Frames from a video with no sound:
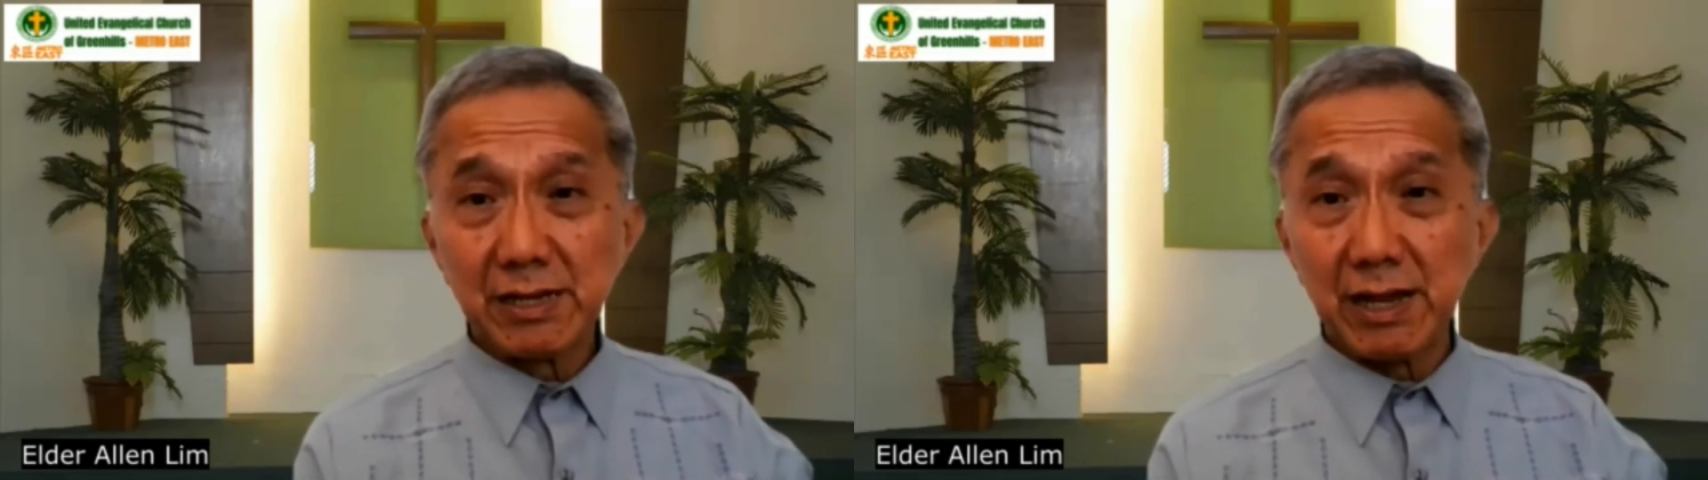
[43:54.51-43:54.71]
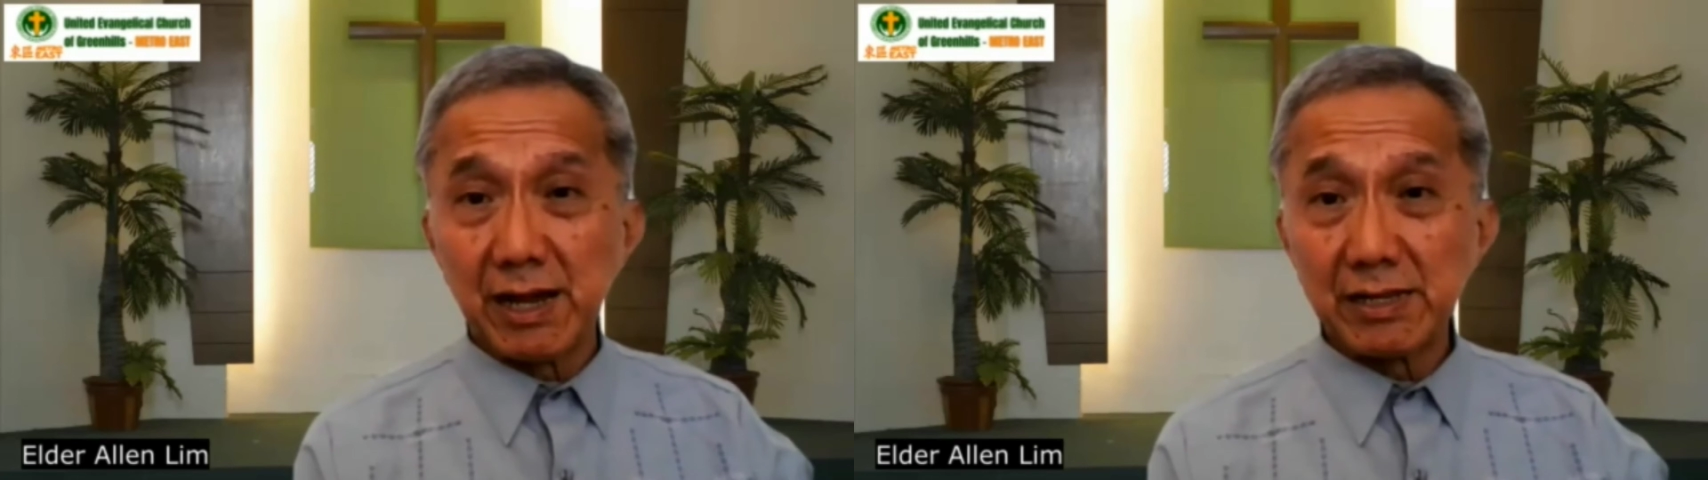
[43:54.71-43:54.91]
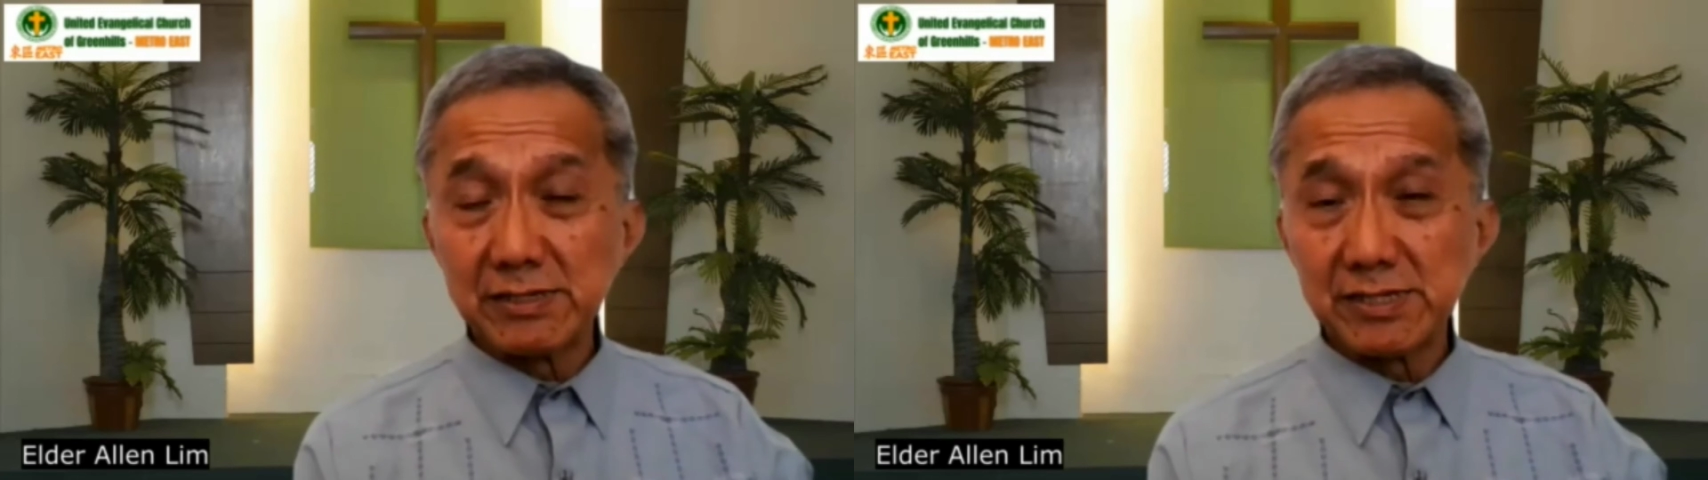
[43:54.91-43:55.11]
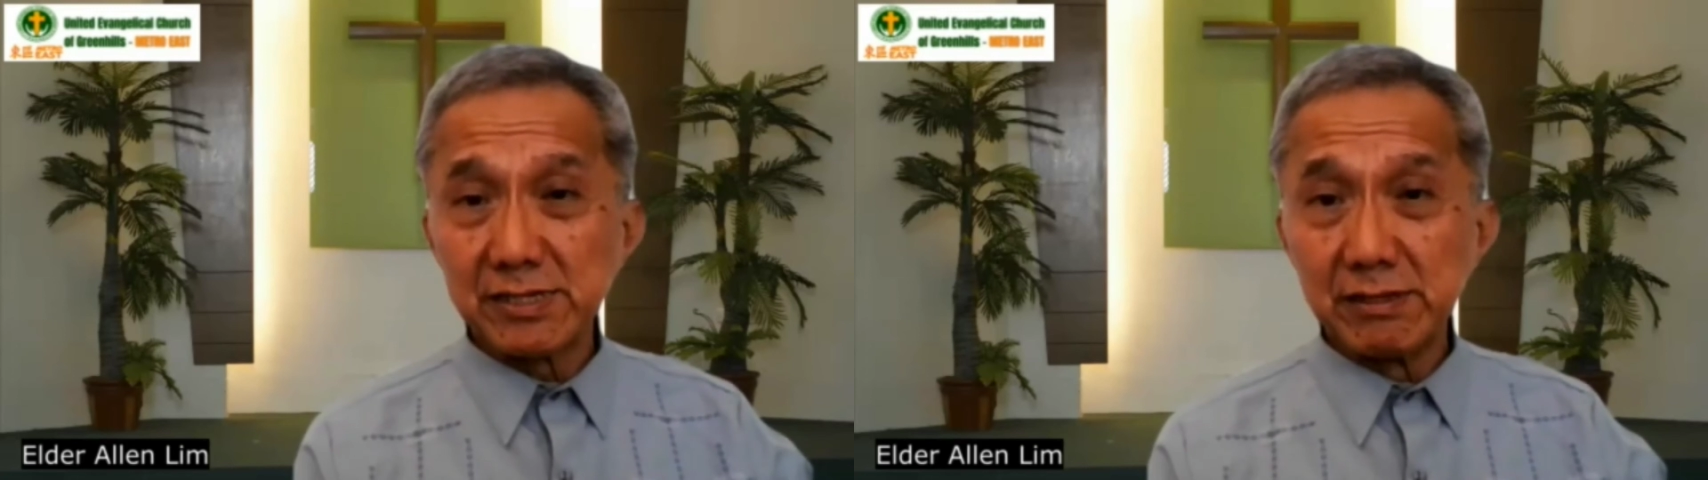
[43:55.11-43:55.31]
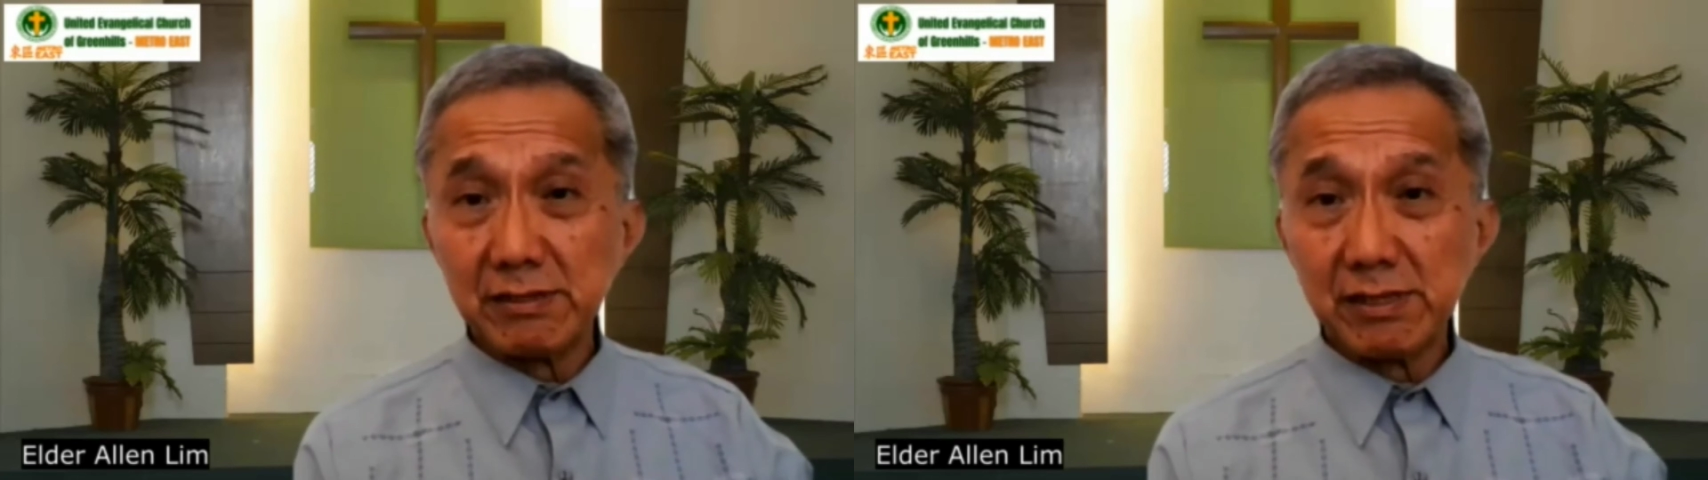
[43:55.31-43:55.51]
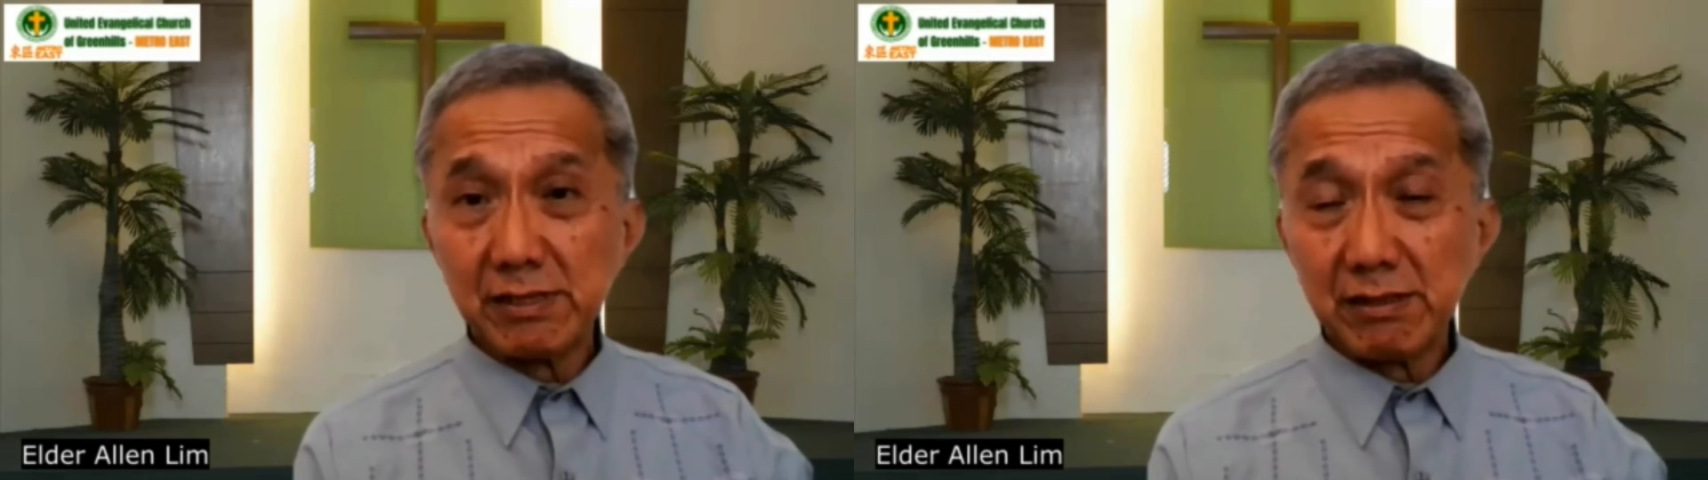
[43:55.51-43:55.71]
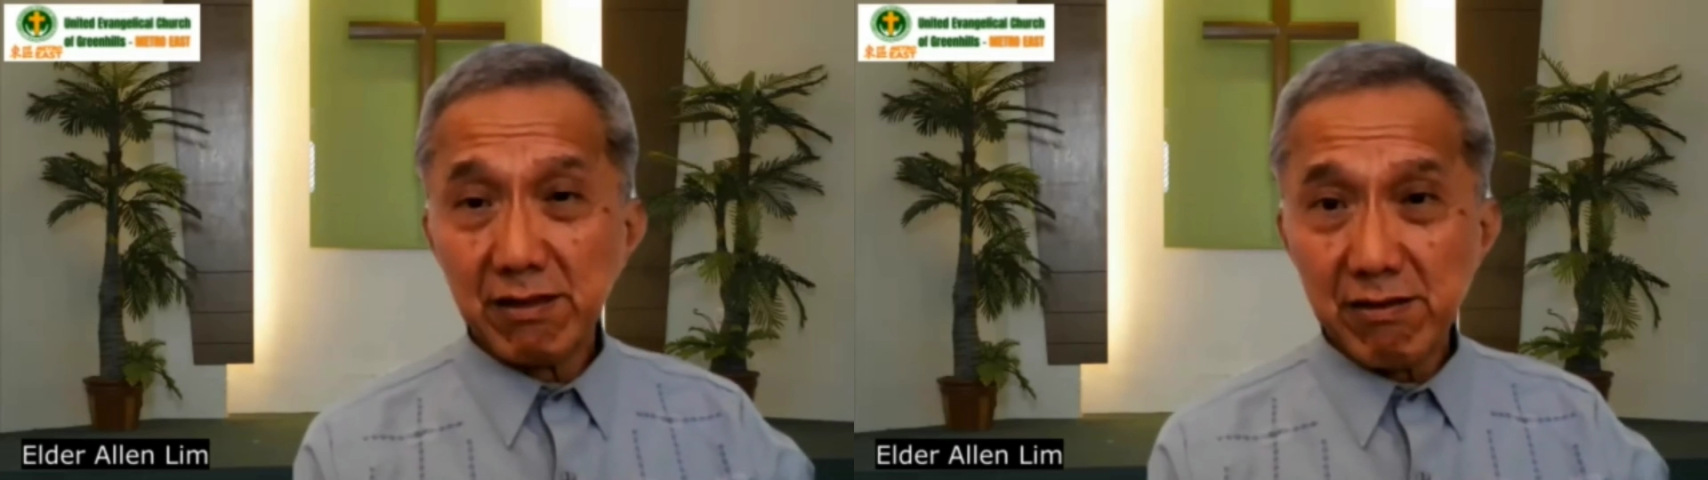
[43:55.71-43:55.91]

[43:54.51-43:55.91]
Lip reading: God is still